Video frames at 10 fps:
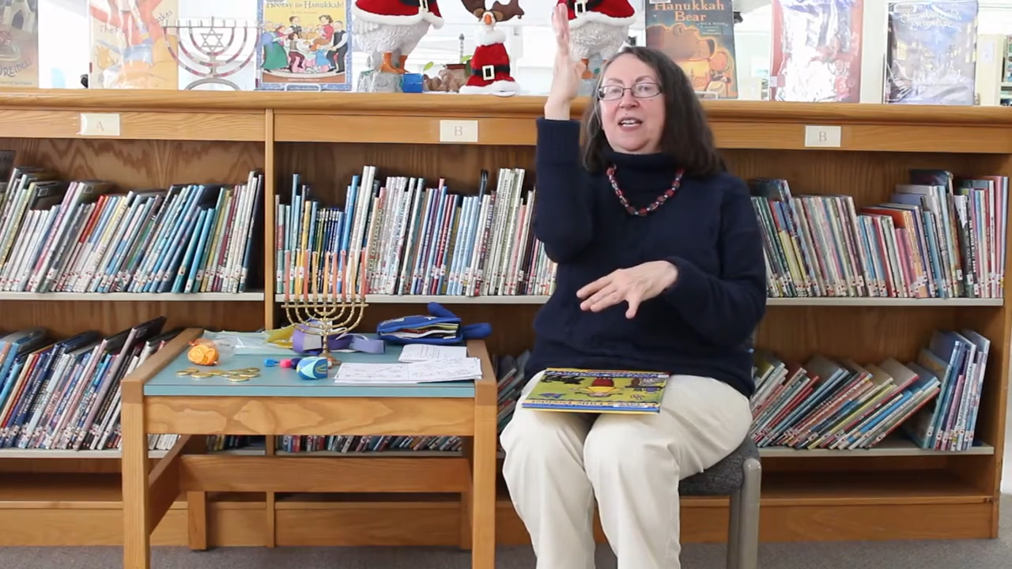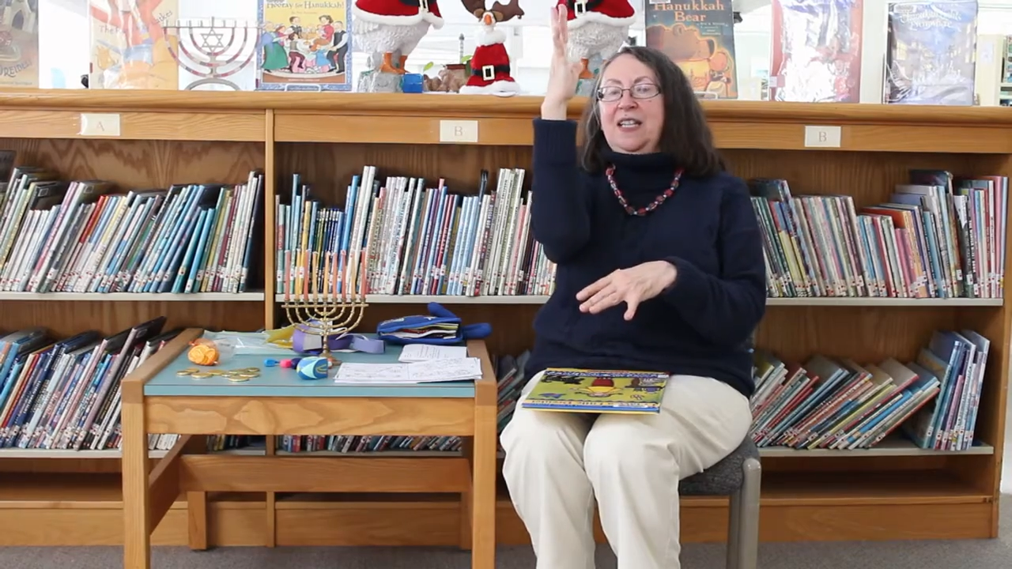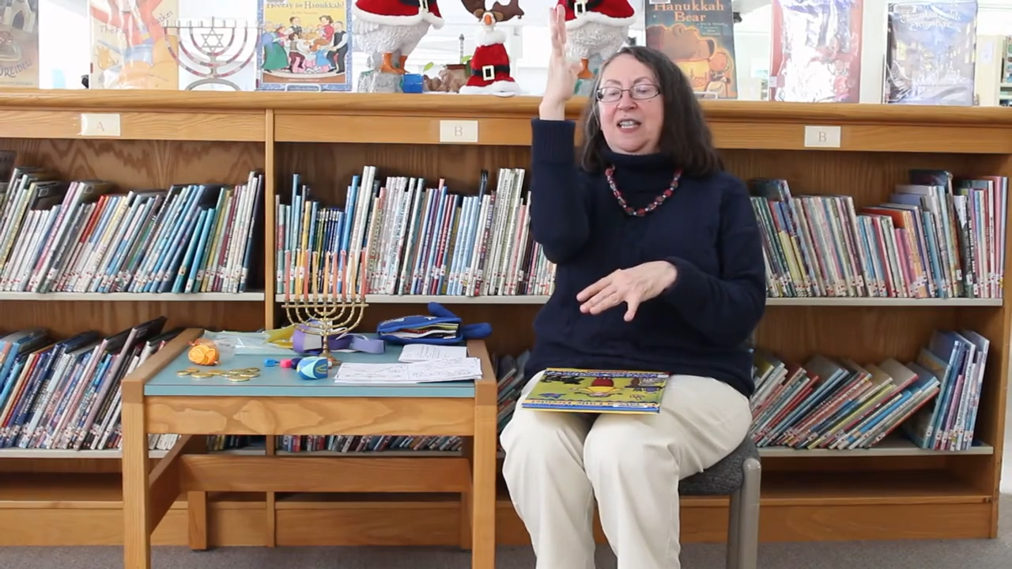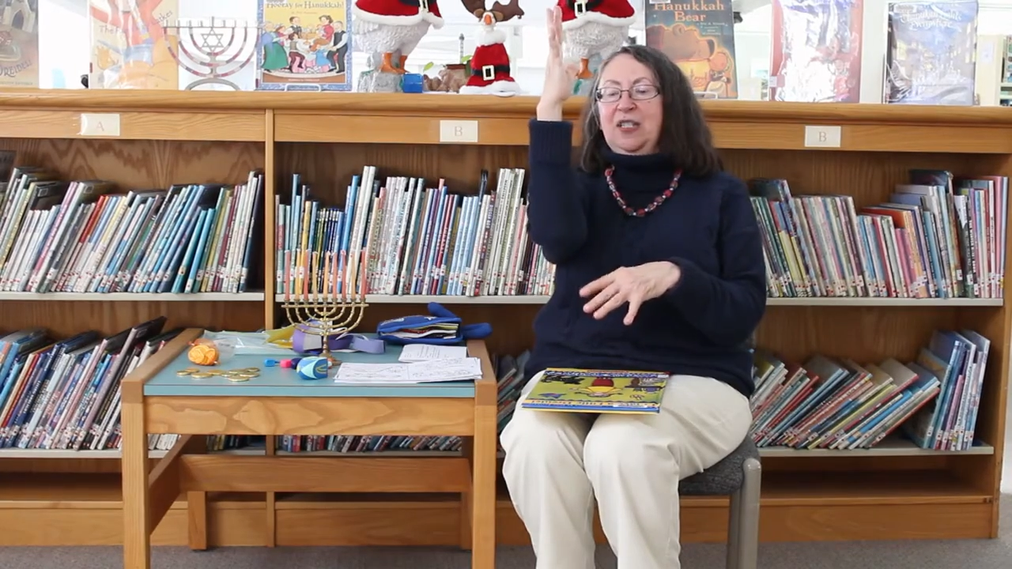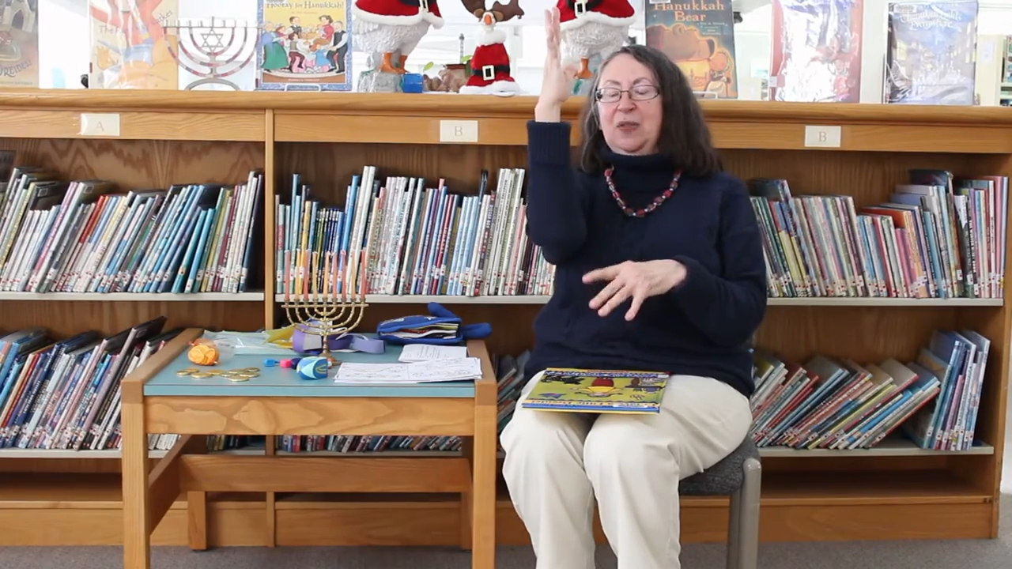
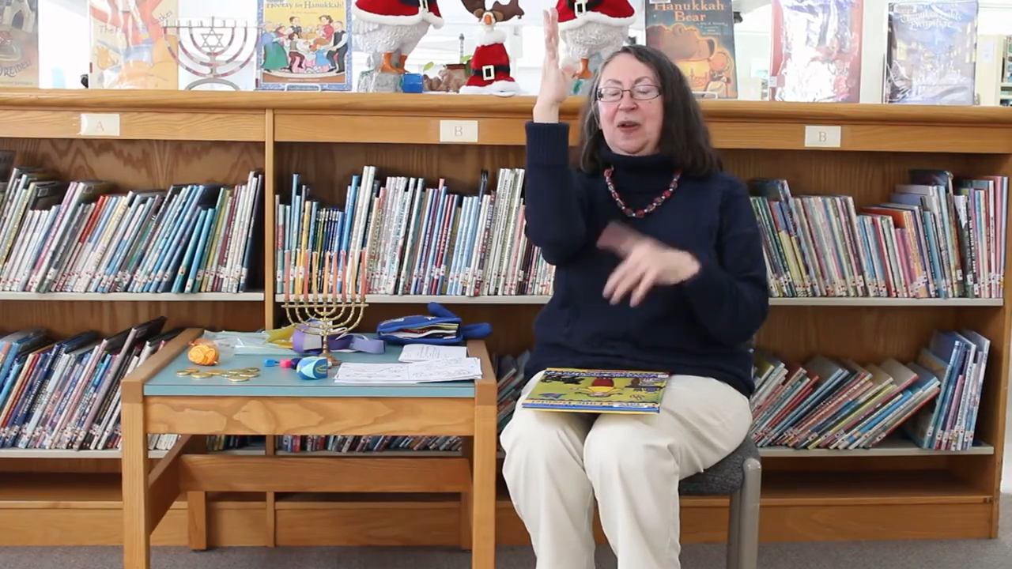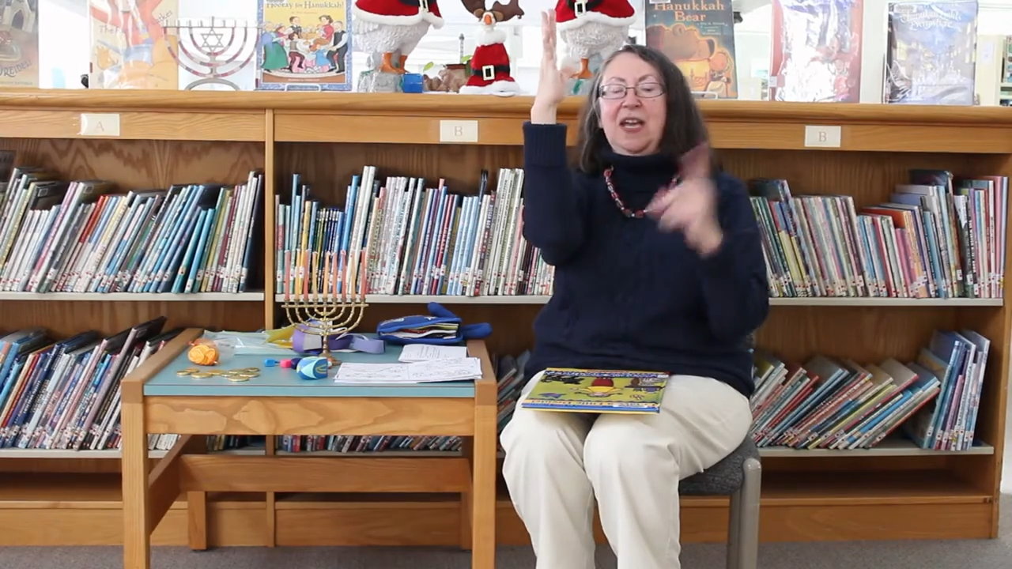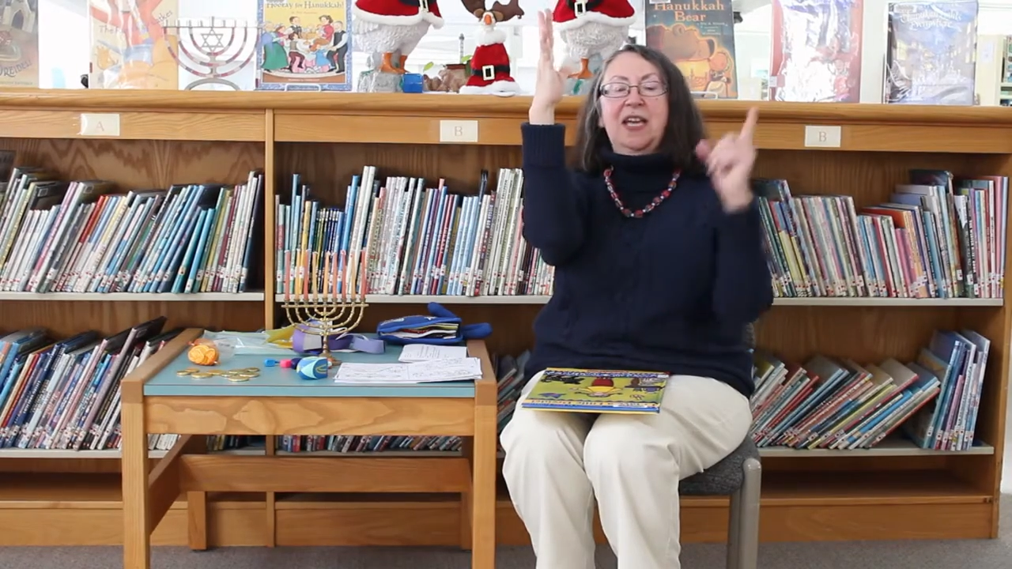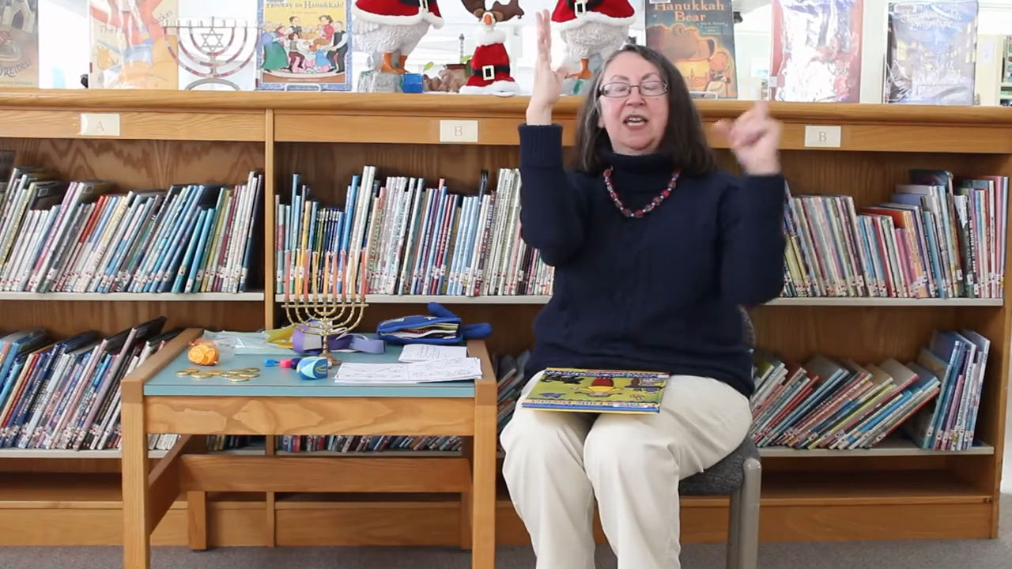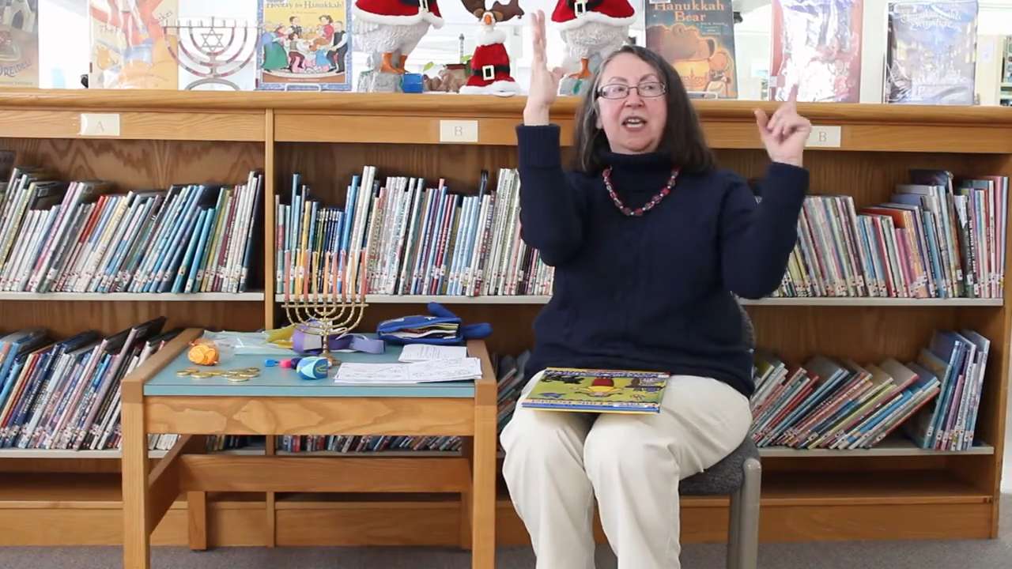this
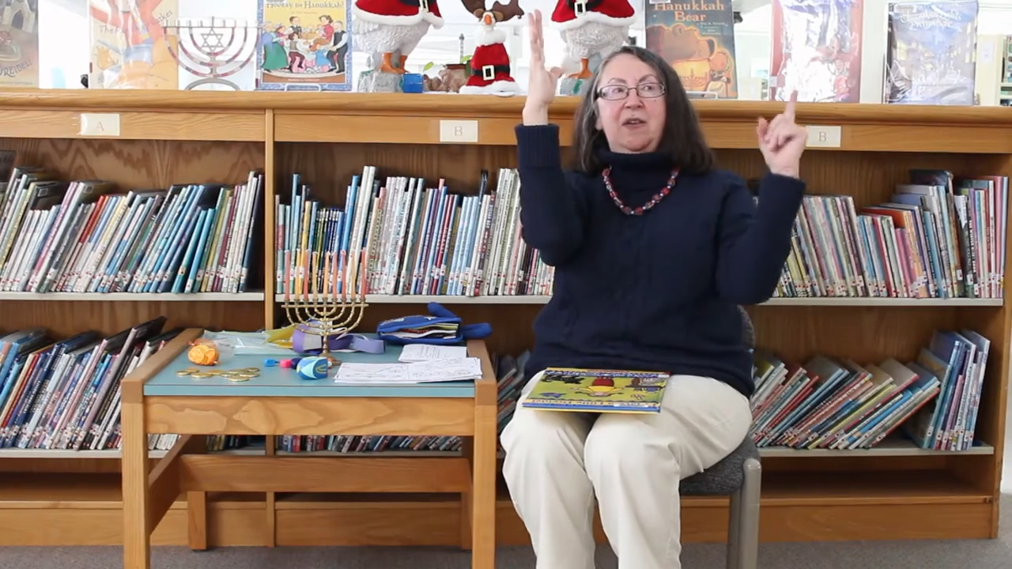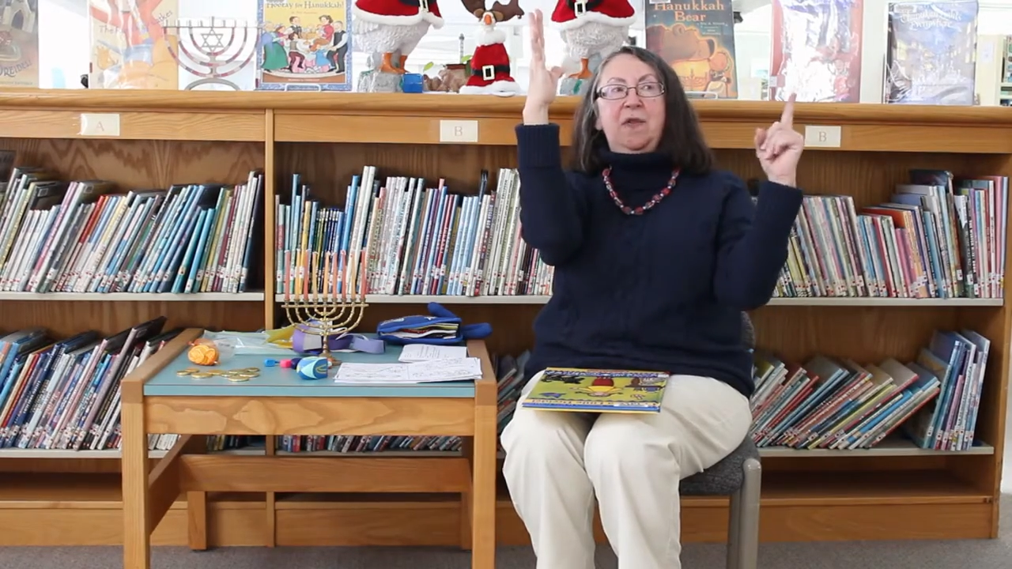way,